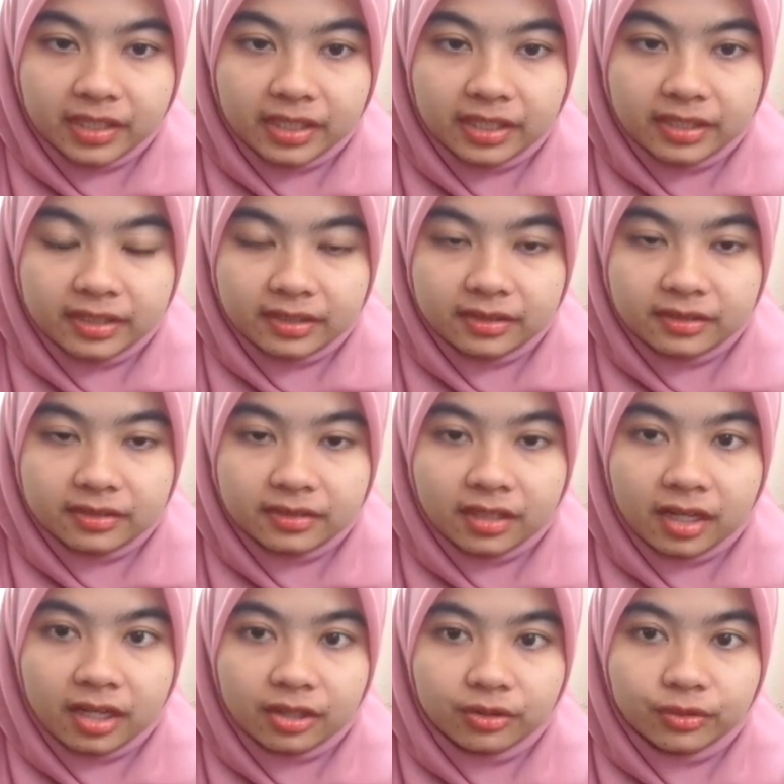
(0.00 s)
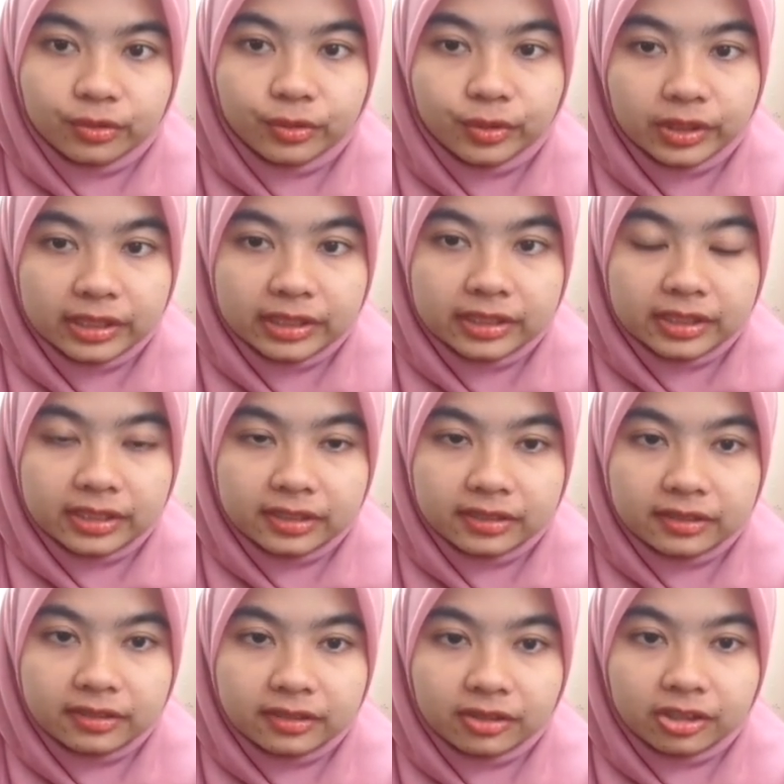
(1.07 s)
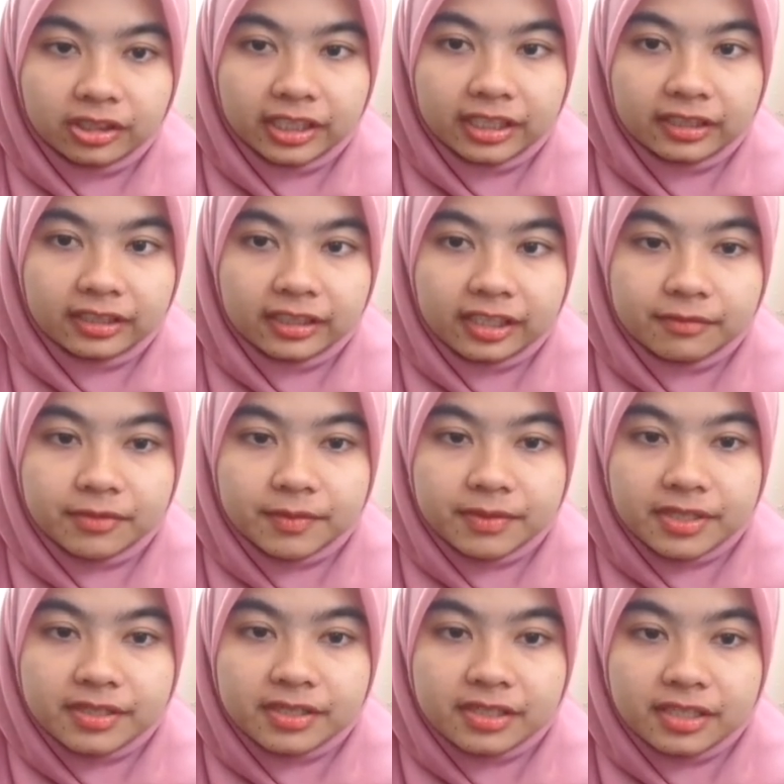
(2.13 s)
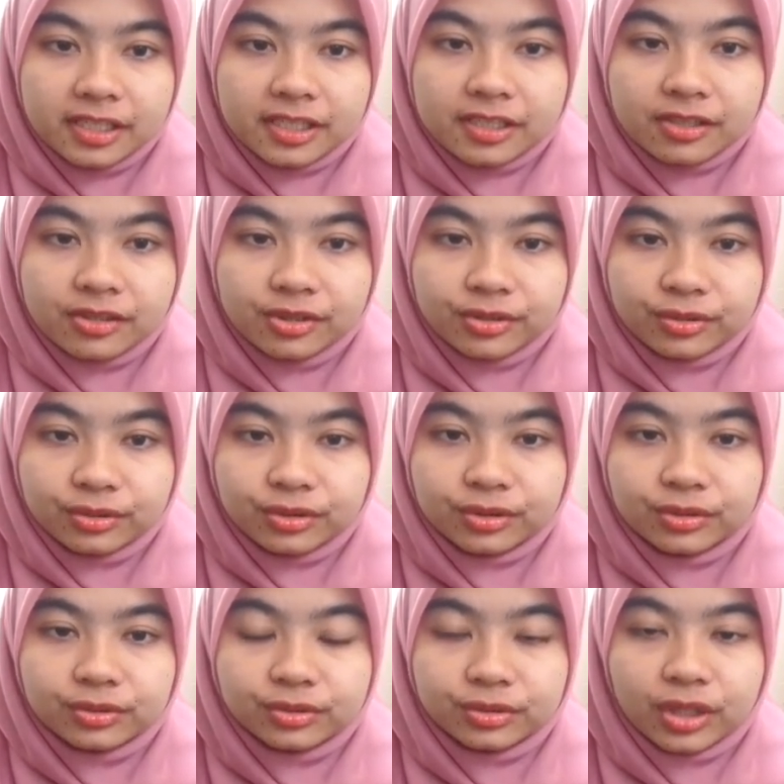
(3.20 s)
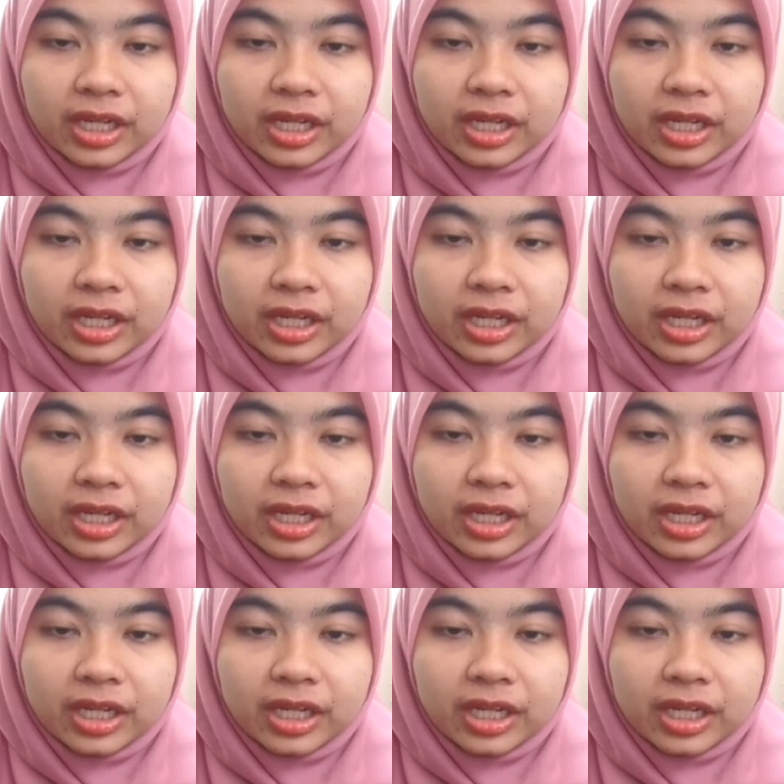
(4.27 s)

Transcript: And how the contact angle can be measured is due to